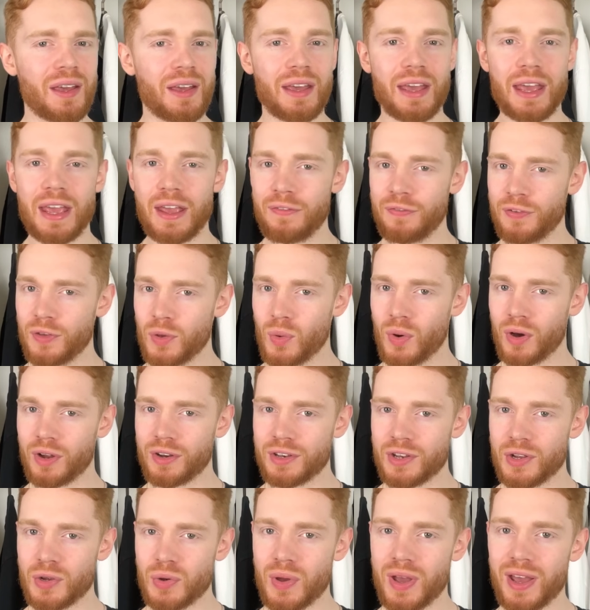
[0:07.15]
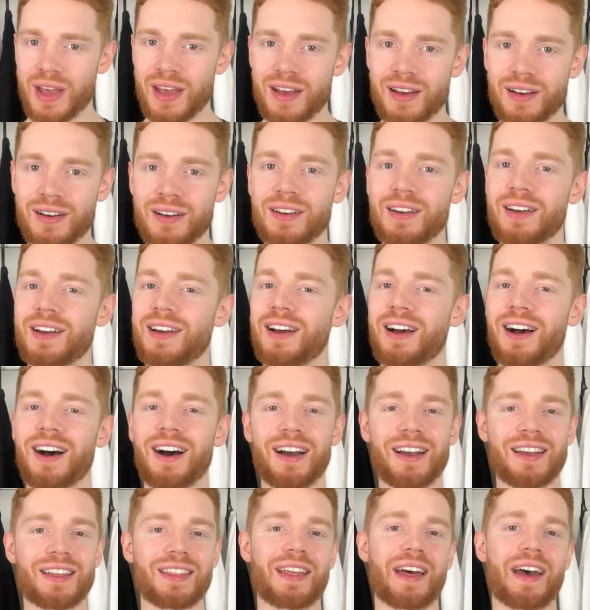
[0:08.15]
If you are new here,
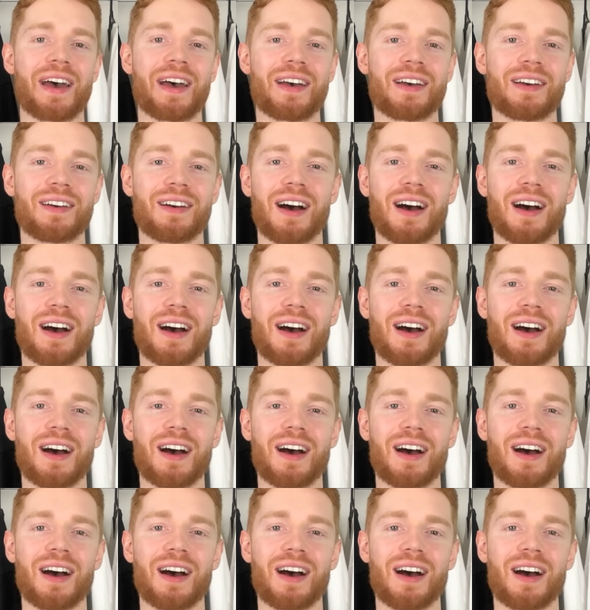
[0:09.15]
hi there.